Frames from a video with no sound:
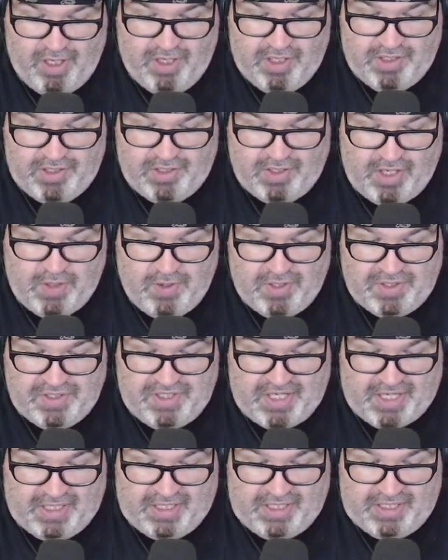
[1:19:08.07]
so that you can
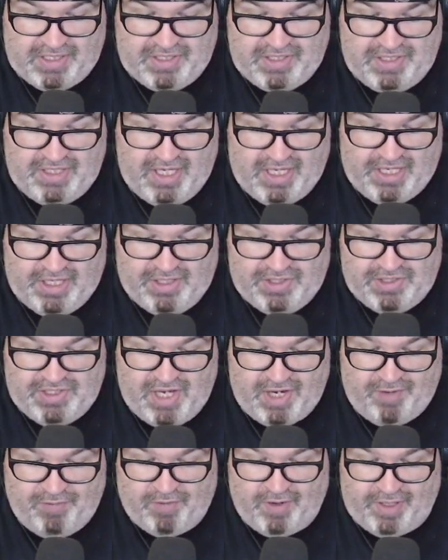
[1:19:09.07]
say that it is
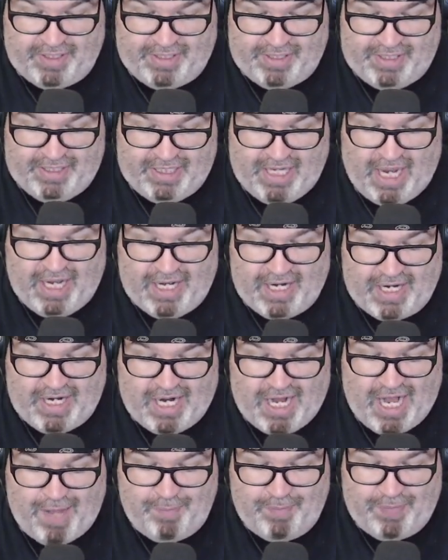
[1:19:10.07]
different and not a
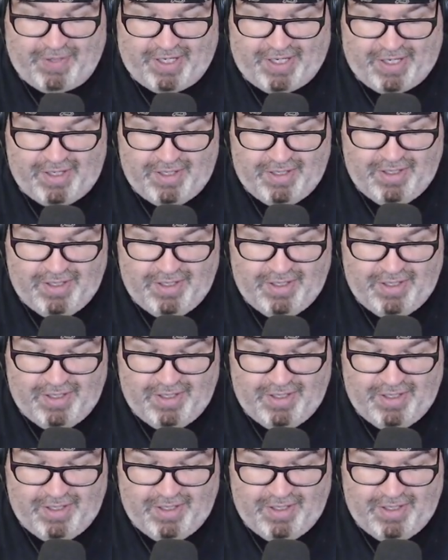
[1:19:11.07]
copy.